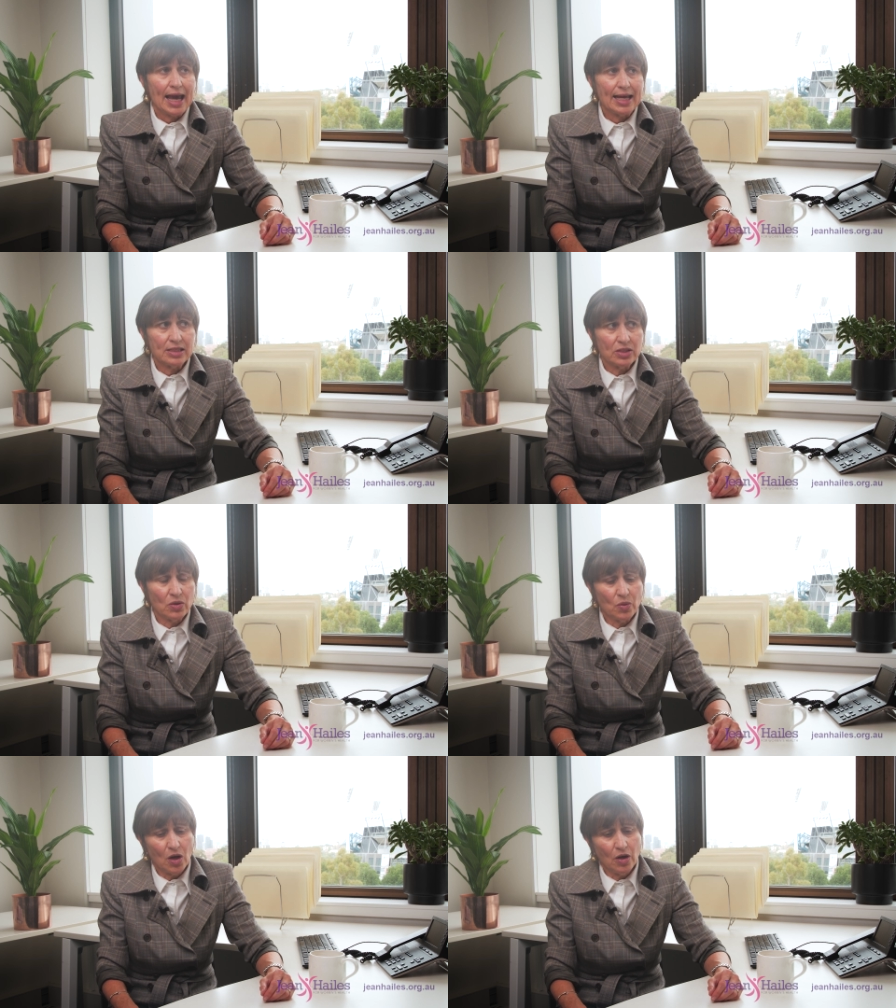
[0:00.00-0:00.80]
And
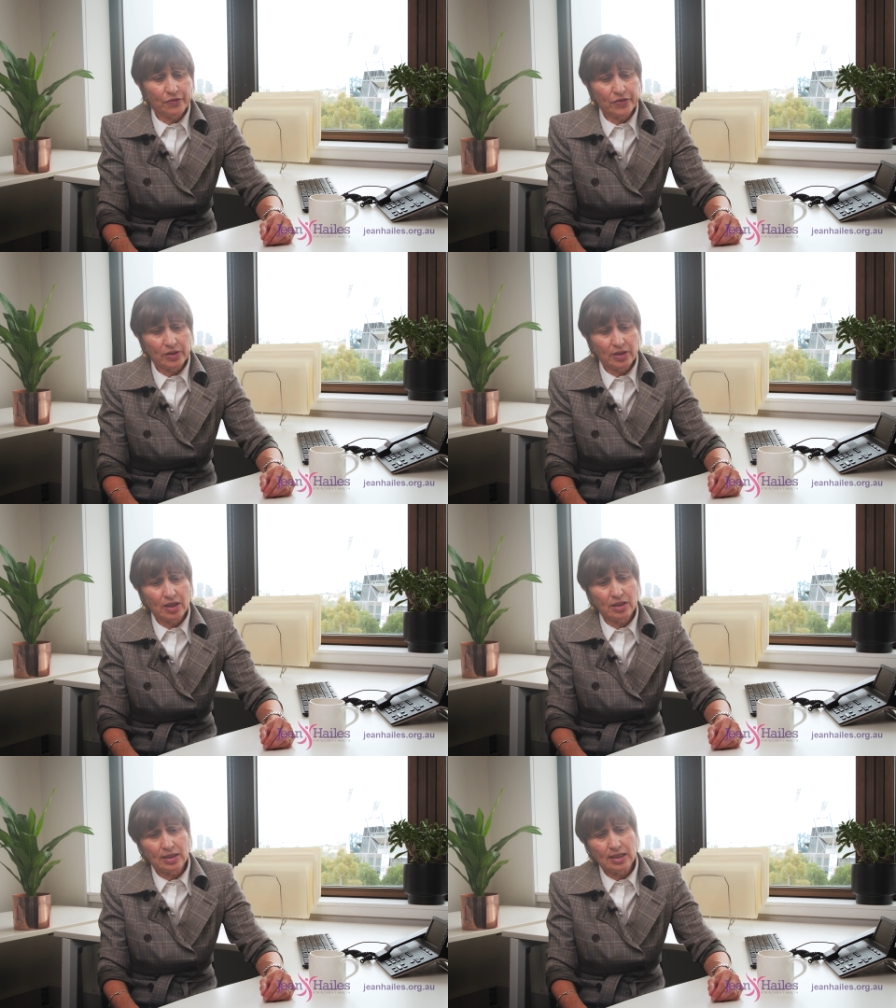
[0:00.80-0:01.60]
so often
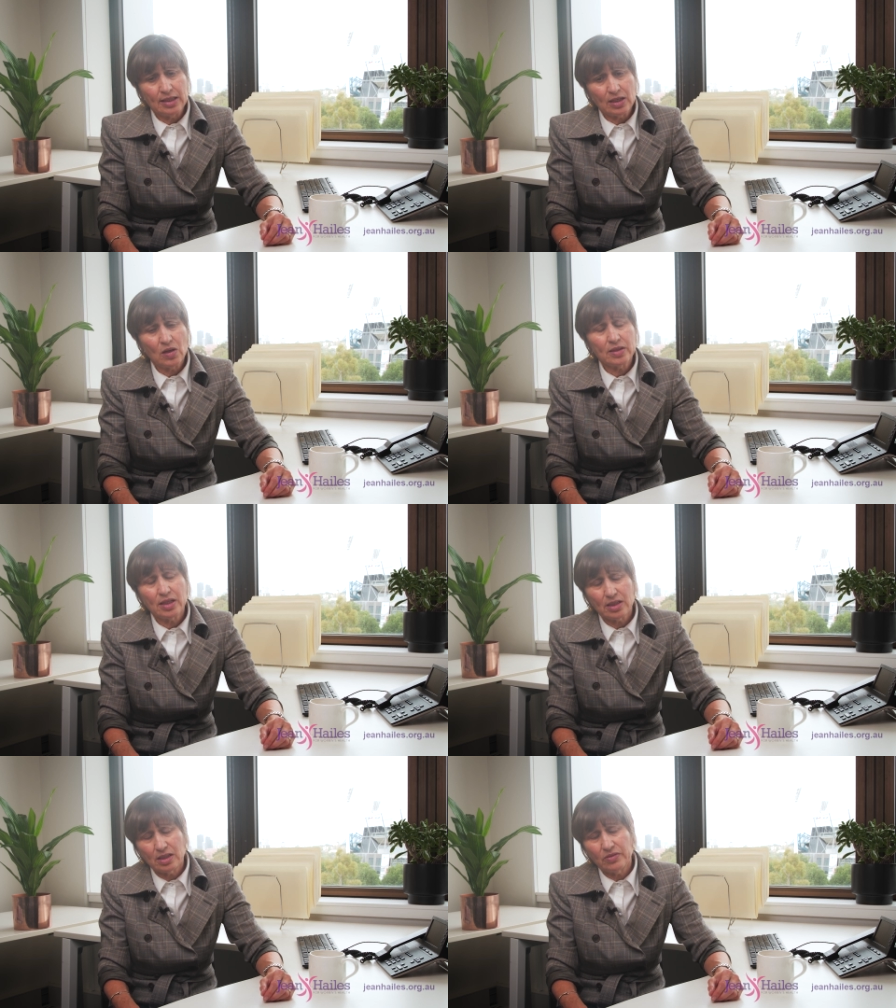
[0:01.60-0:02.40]
in the
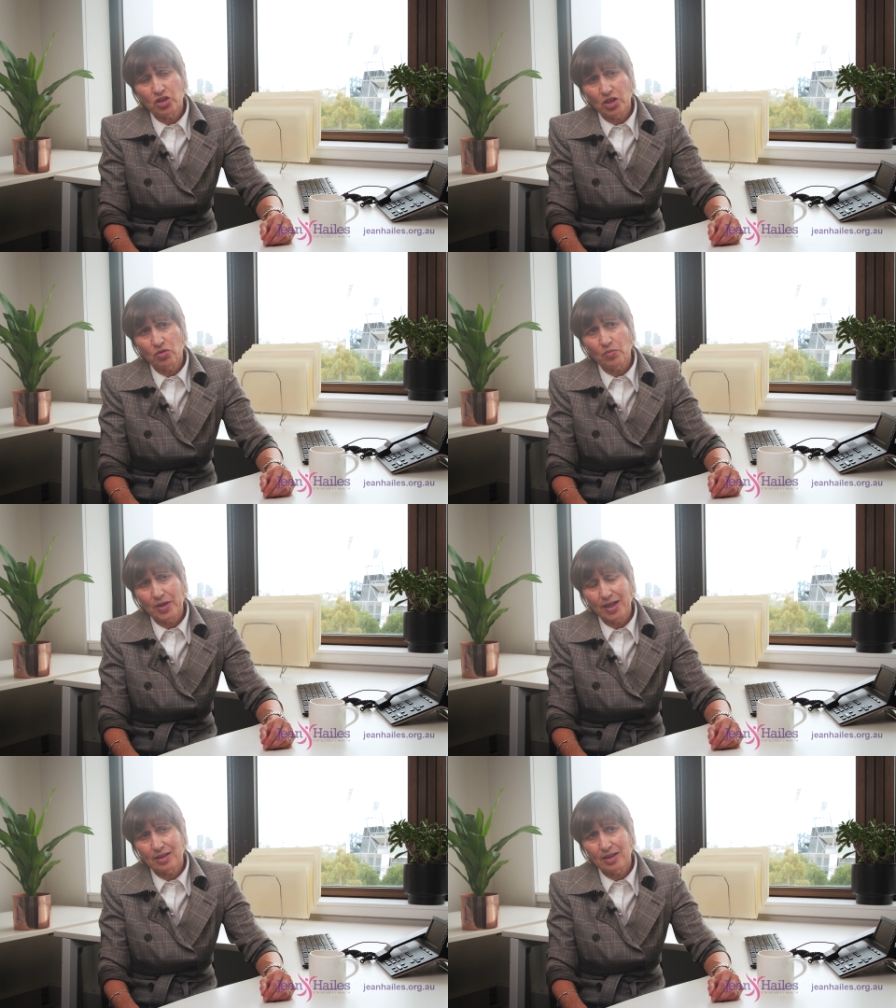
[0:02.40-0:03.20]
context of general
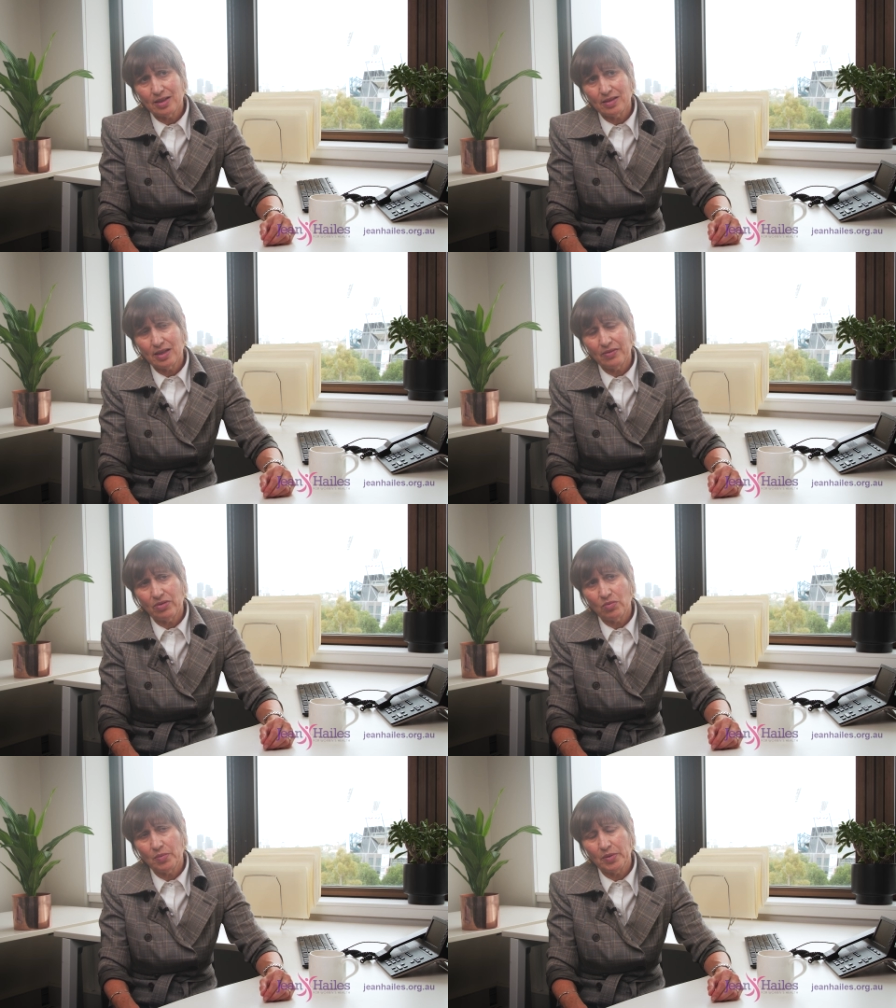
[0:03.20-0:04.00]
practice, if
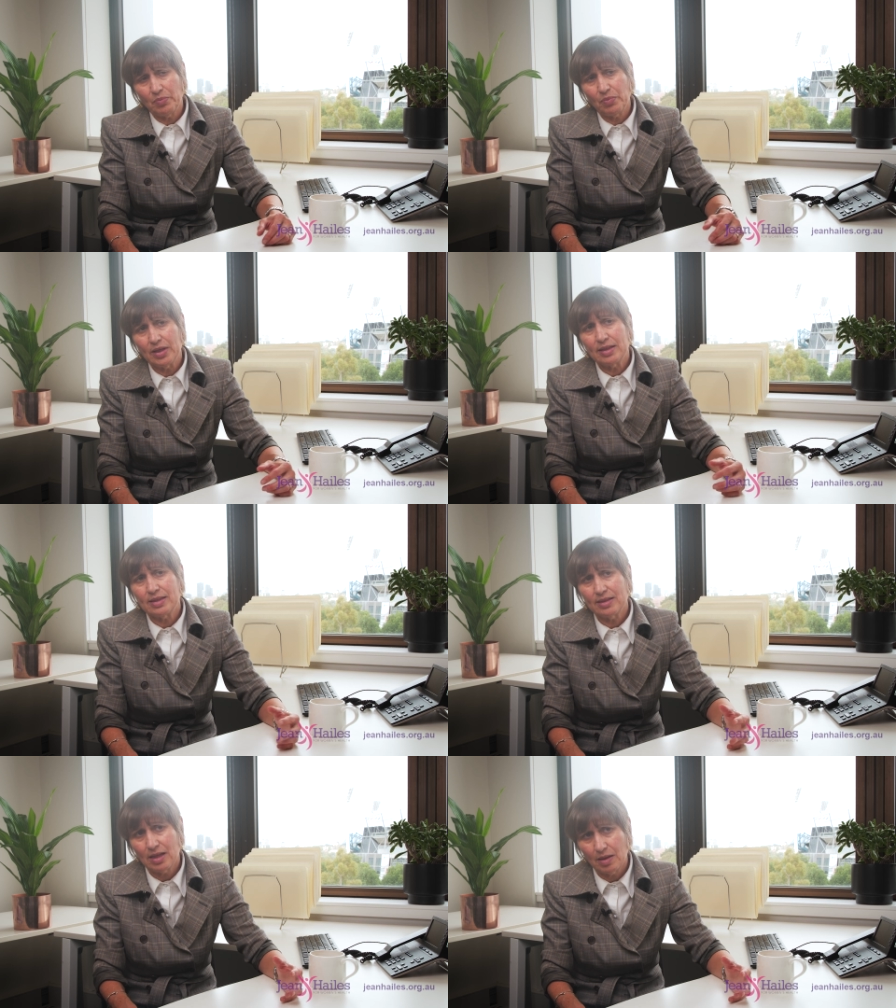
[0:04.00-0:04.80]
the woman brings
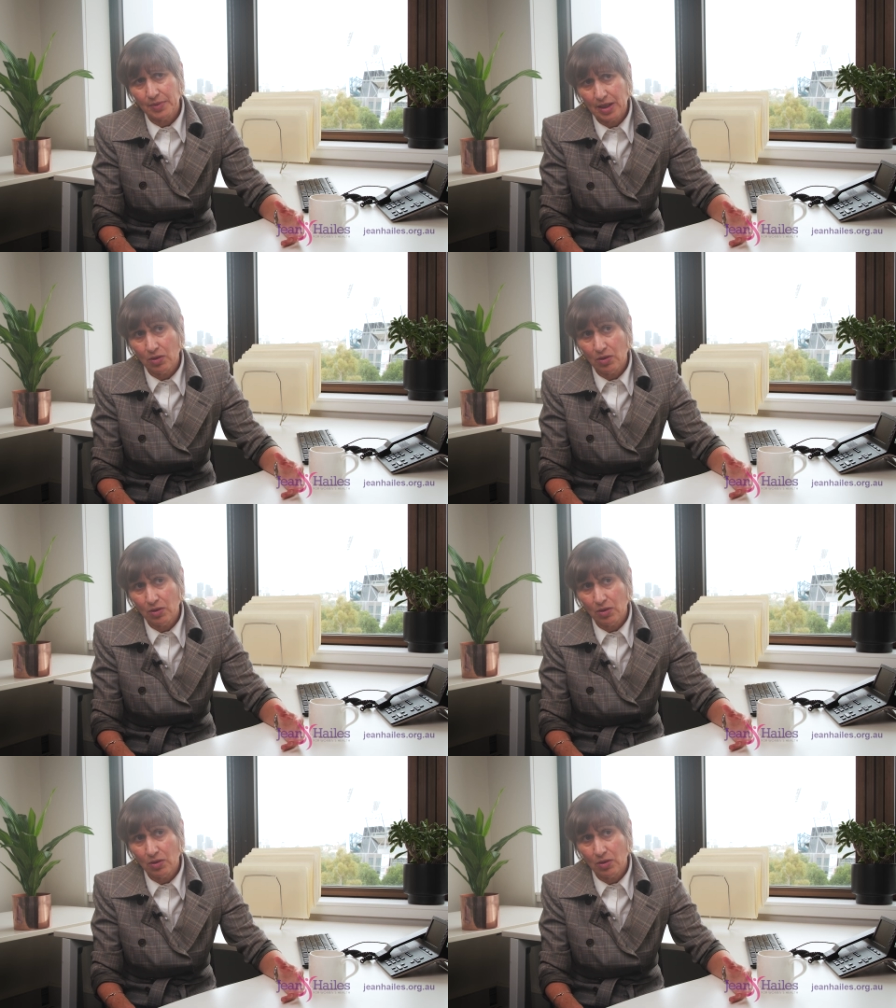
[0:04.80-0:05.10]
this up,